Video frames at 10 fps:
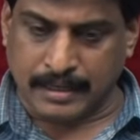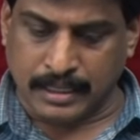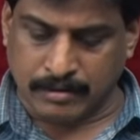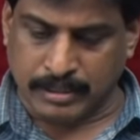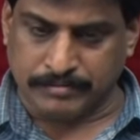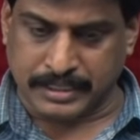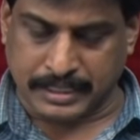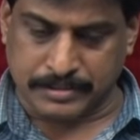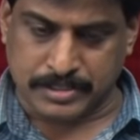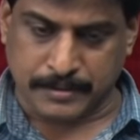another one we
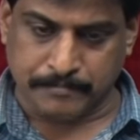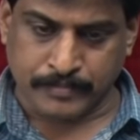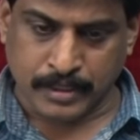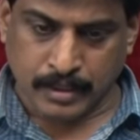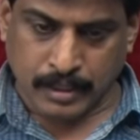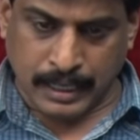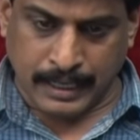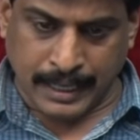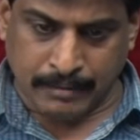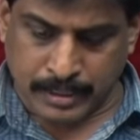can see.
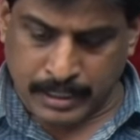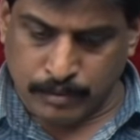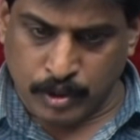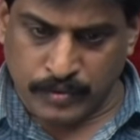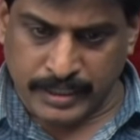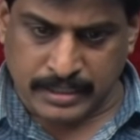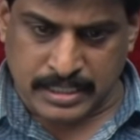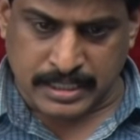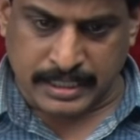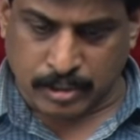And I am removing
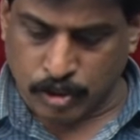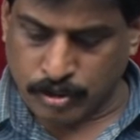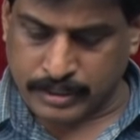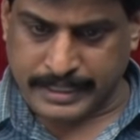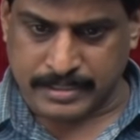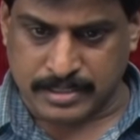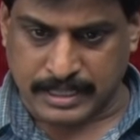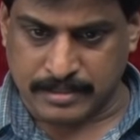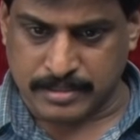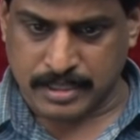this ignore case
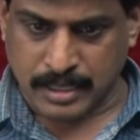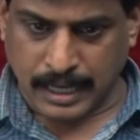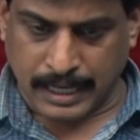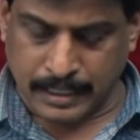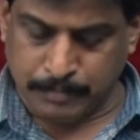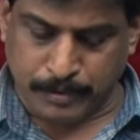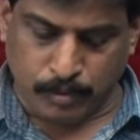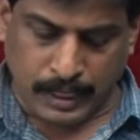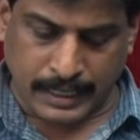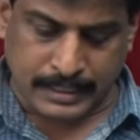sense. I
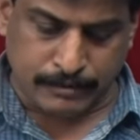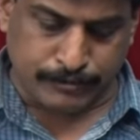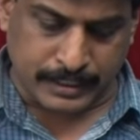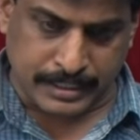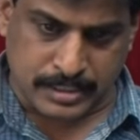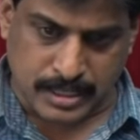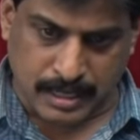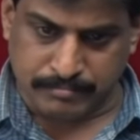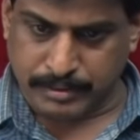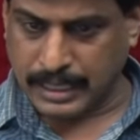provided for
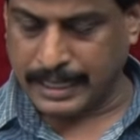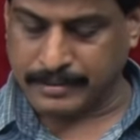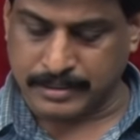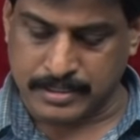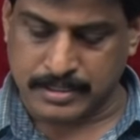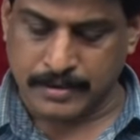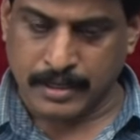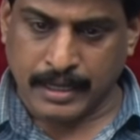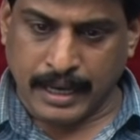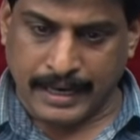example like this.
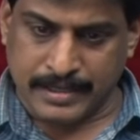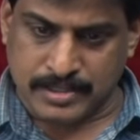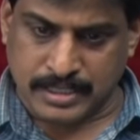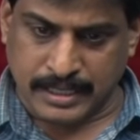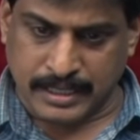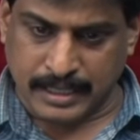I said